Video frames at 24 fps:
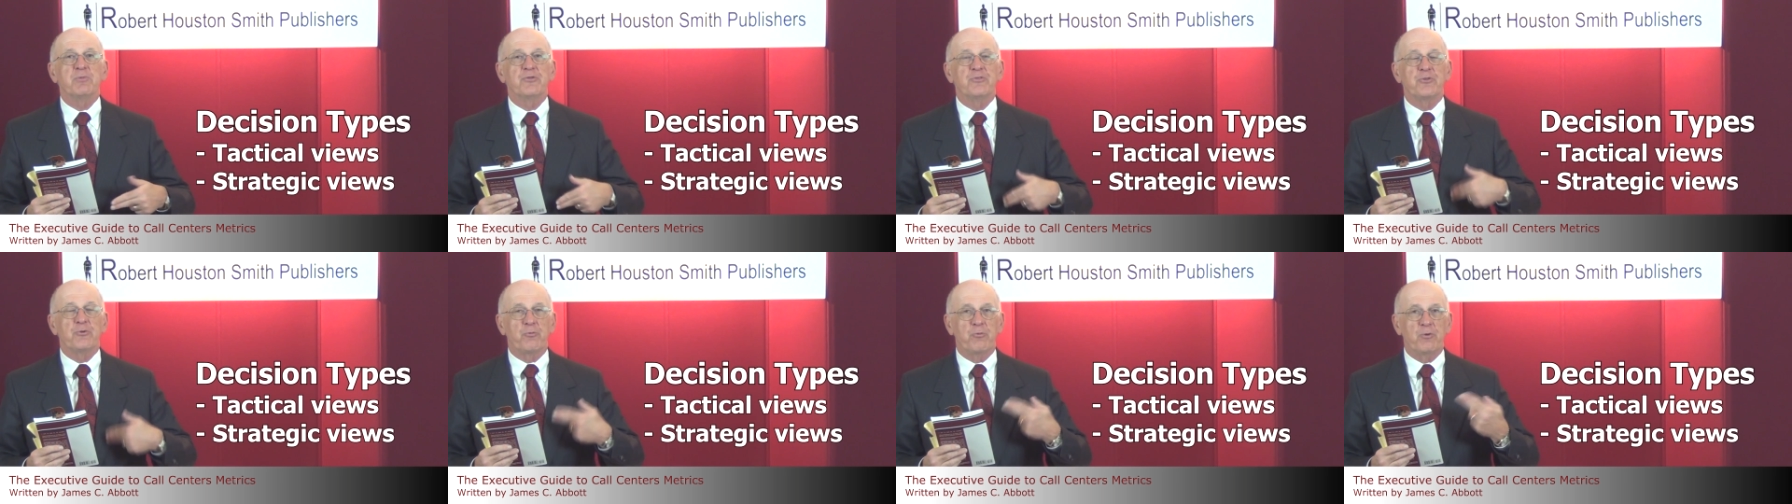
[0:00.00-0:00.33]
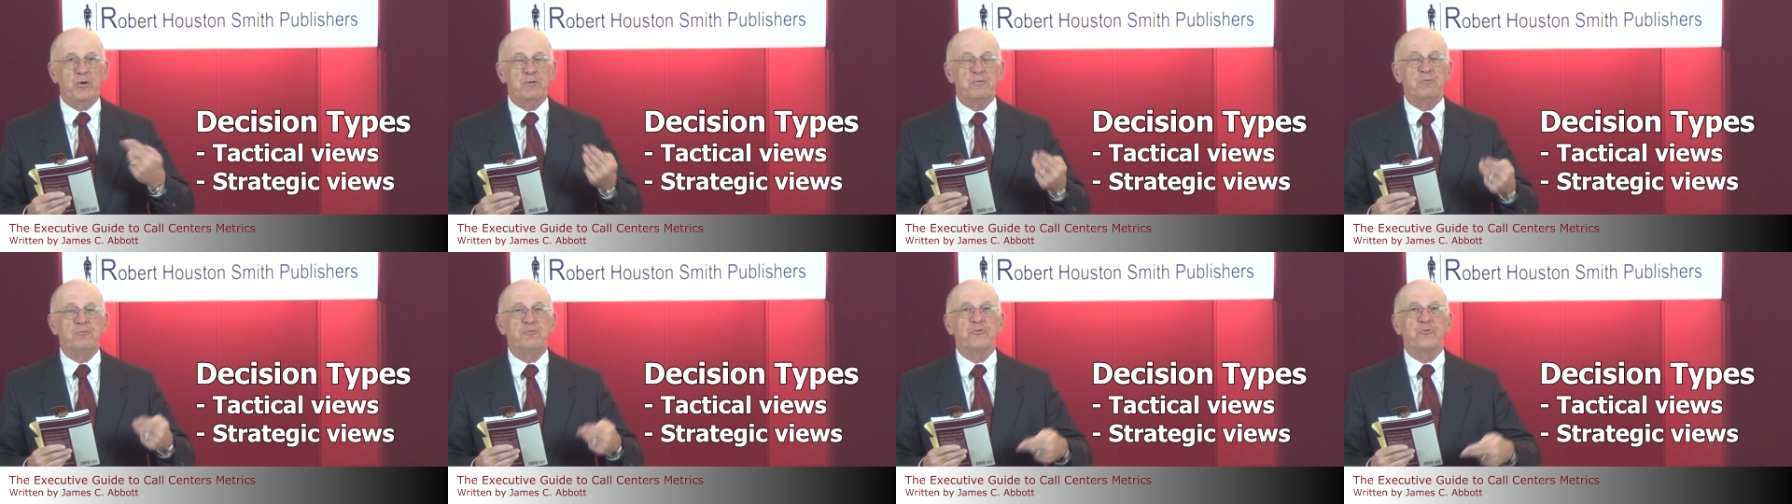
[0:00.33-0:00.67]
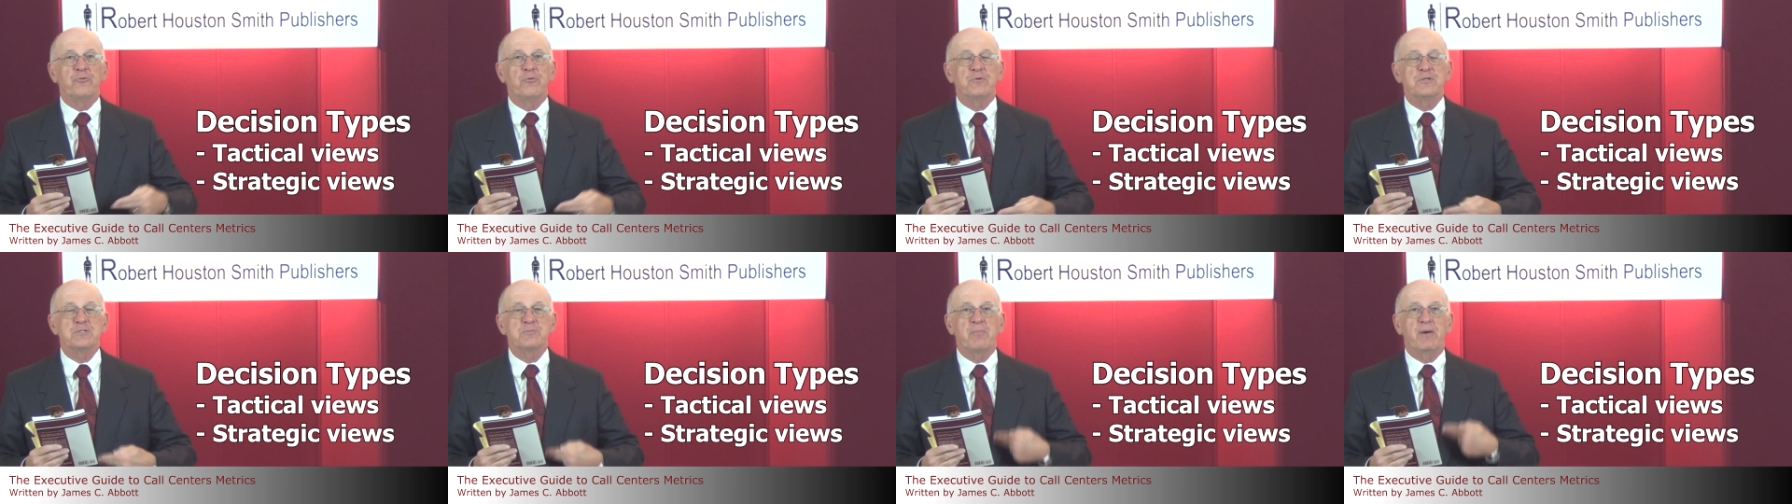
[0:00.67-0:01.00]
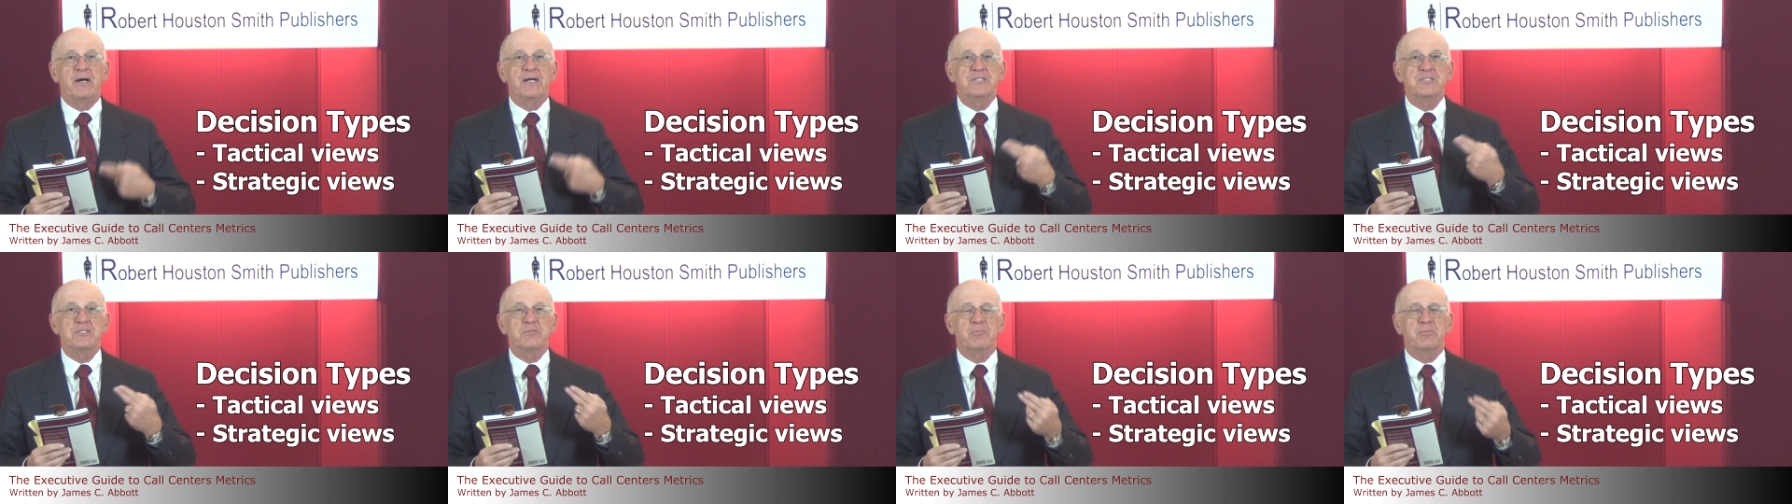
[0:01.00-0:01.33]
of the roles and
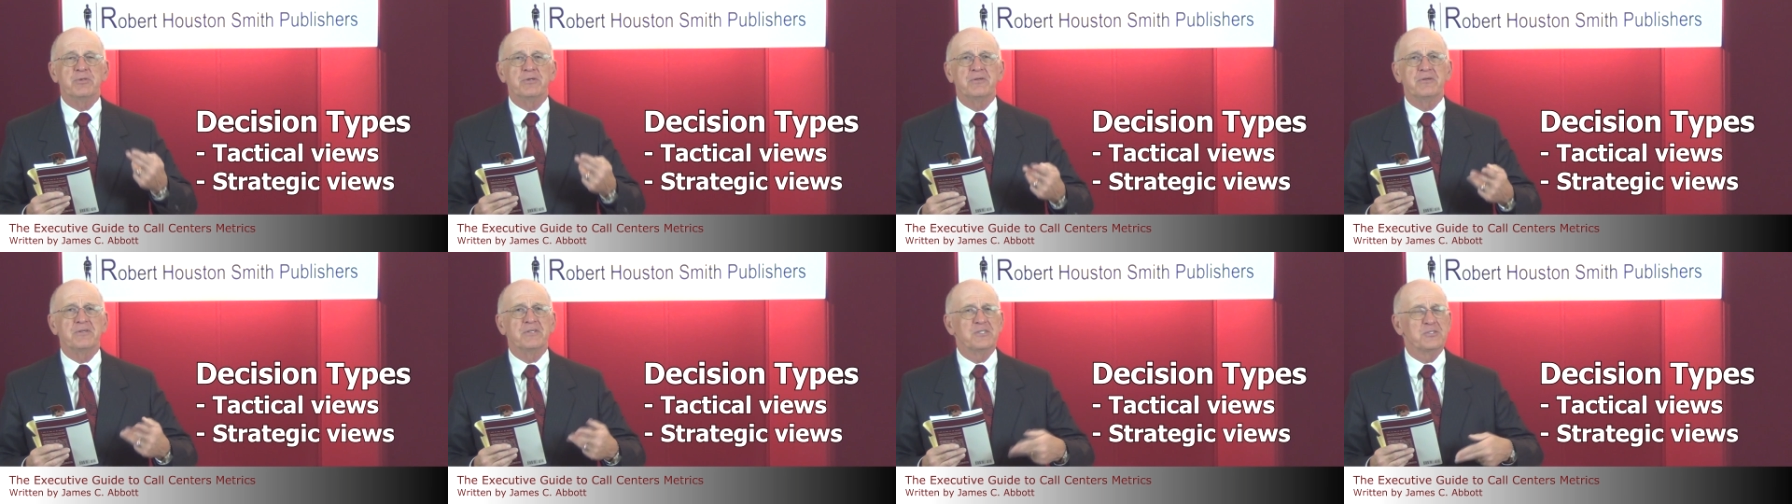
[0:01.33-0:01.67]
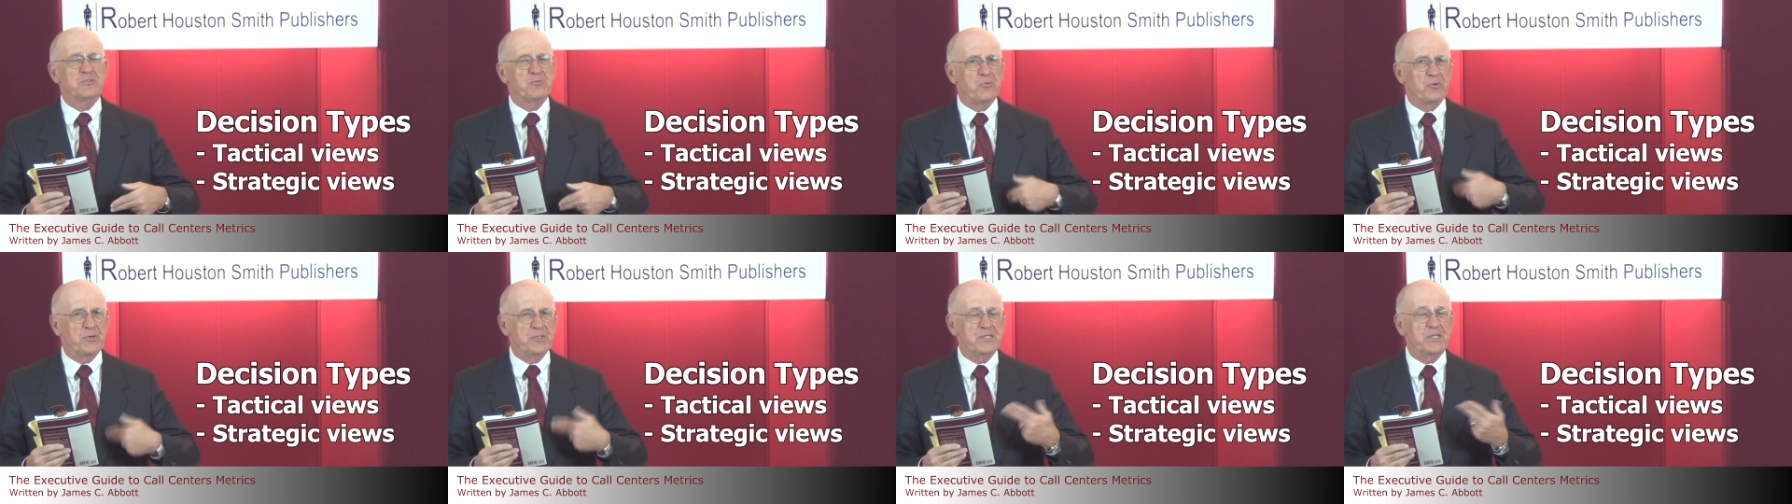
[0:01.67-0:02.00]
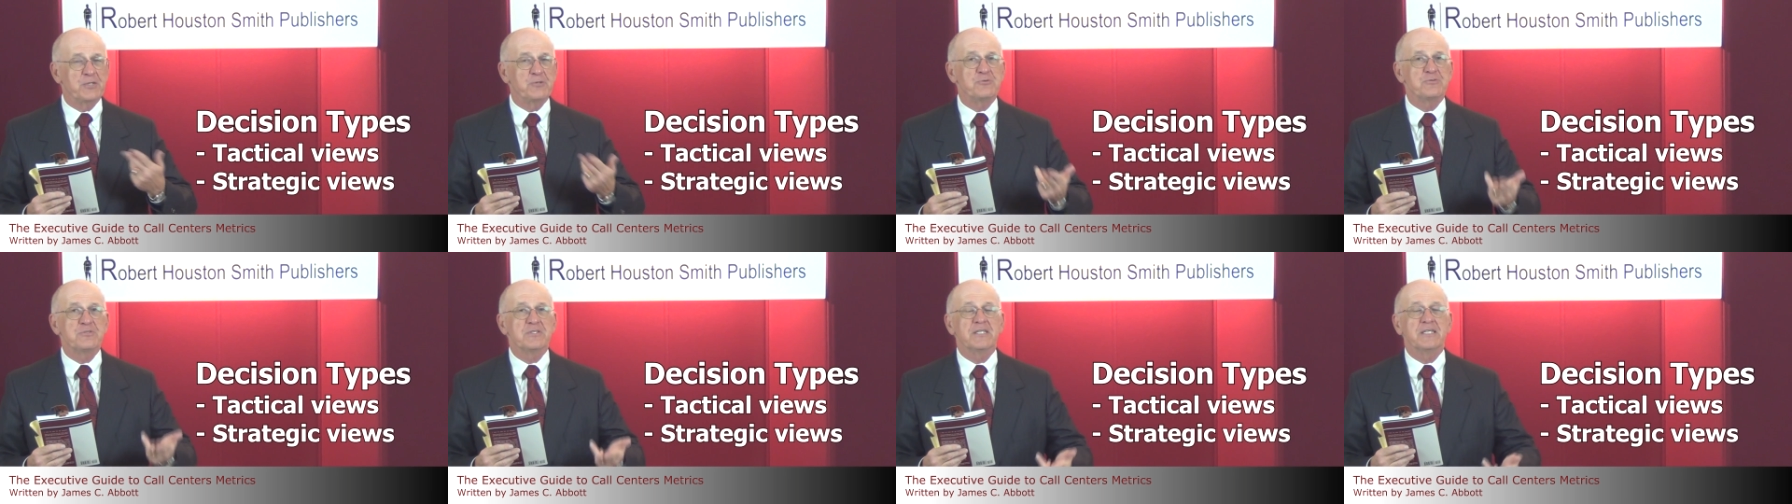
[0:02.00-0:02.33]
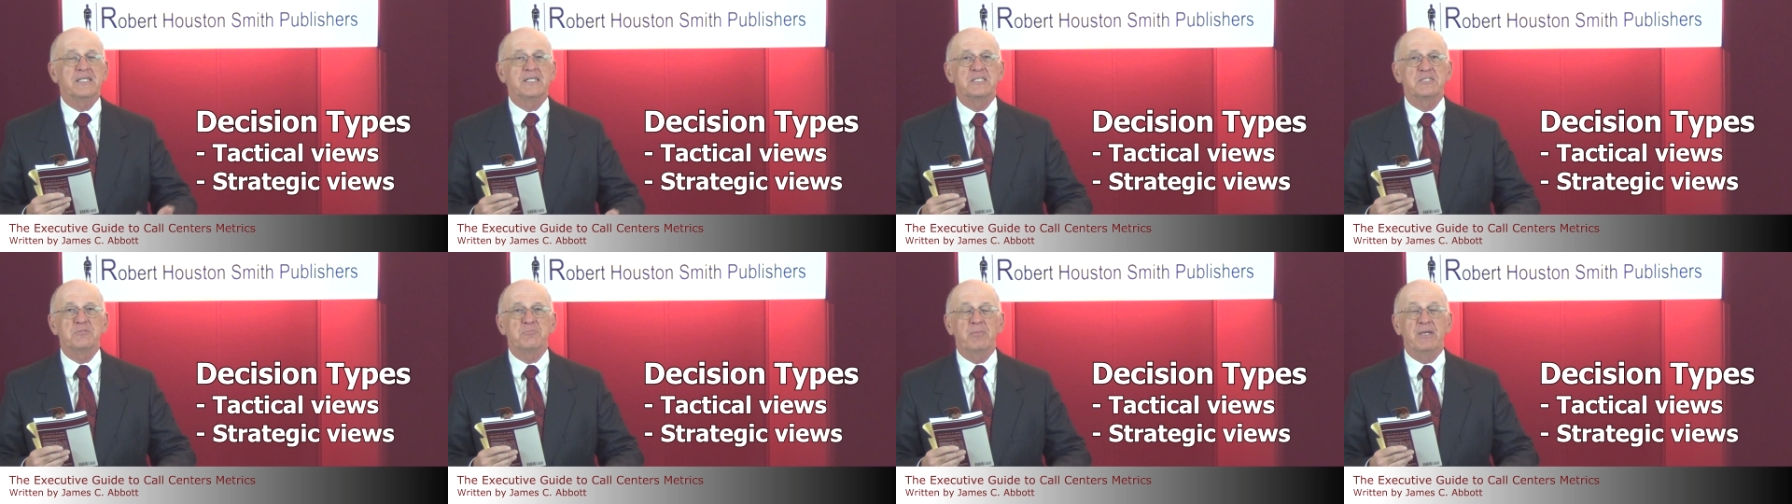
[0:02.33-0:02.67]
responsibilities, what those
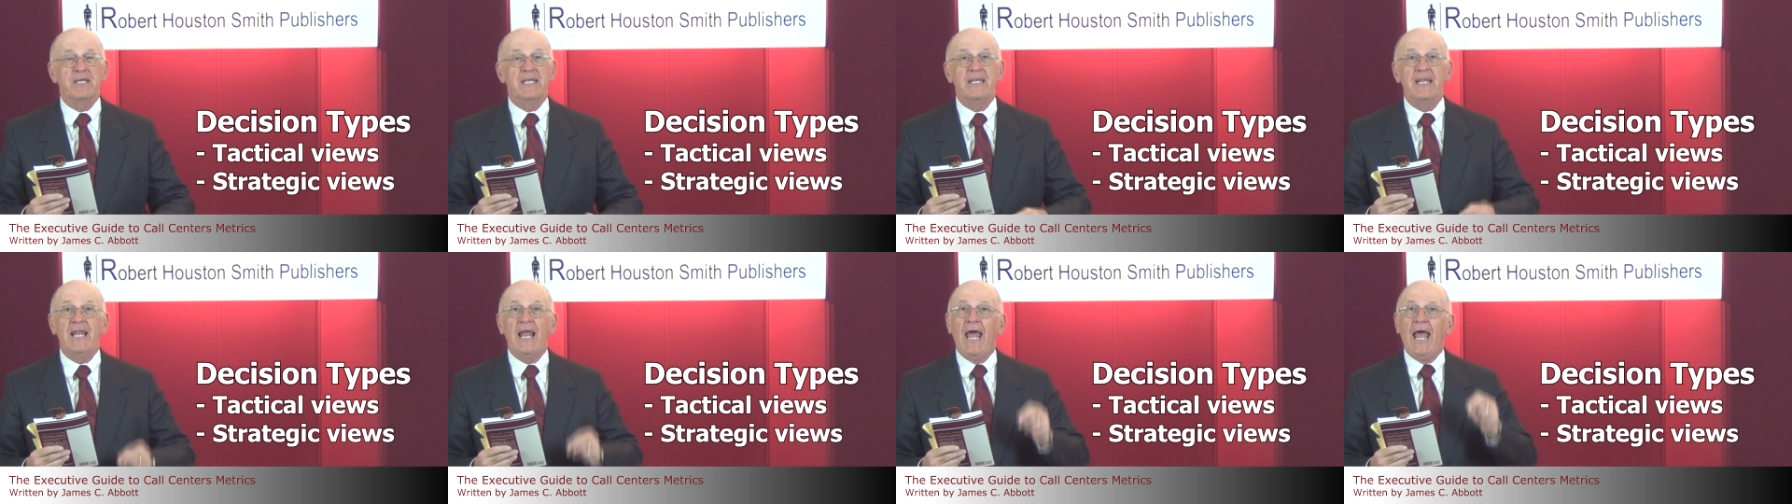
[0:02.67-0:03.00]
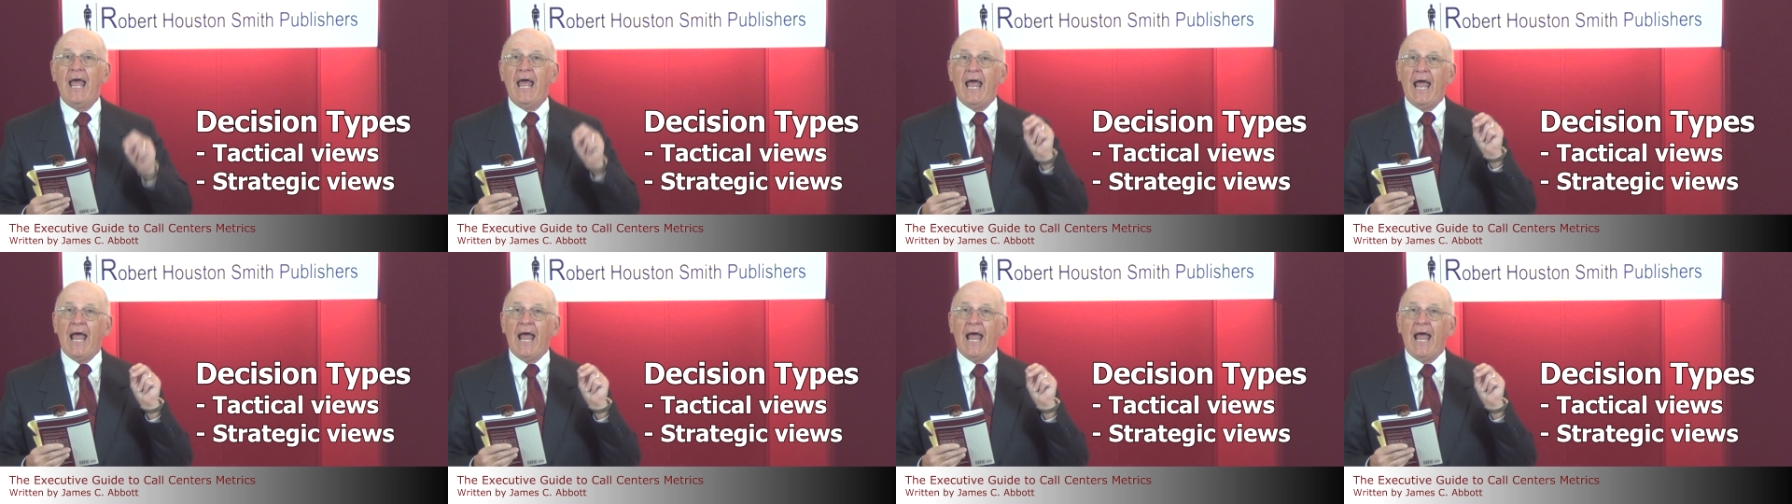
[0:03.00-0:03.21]
things mean,